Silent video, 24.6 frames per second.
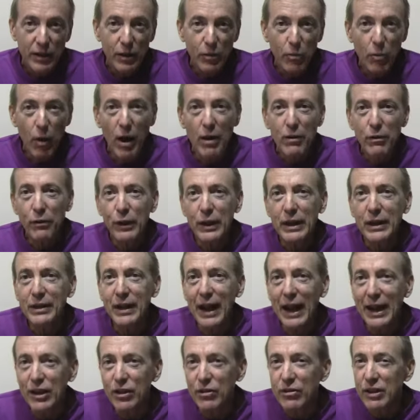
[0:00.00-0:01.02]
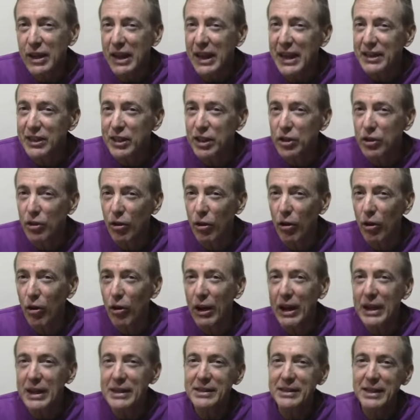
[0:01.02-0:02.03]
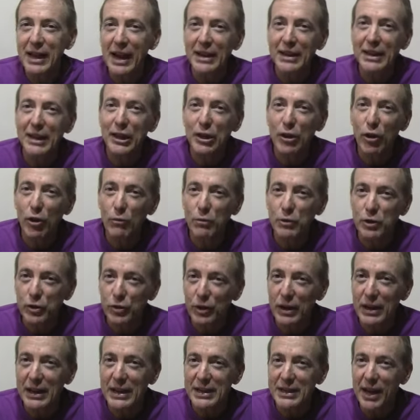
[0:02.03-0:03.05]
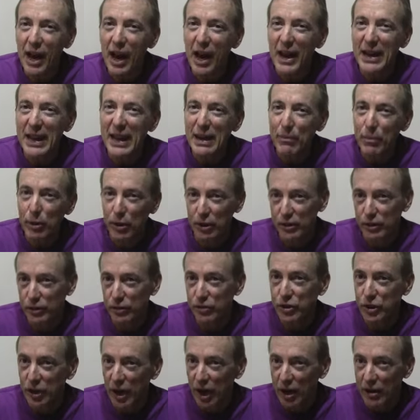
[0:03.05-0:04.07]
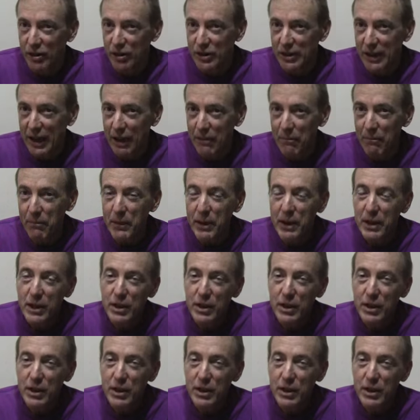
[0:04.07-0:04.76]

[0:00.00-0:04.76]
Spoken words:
The one thing that you need to know is that the Cube Street is unable to charge them.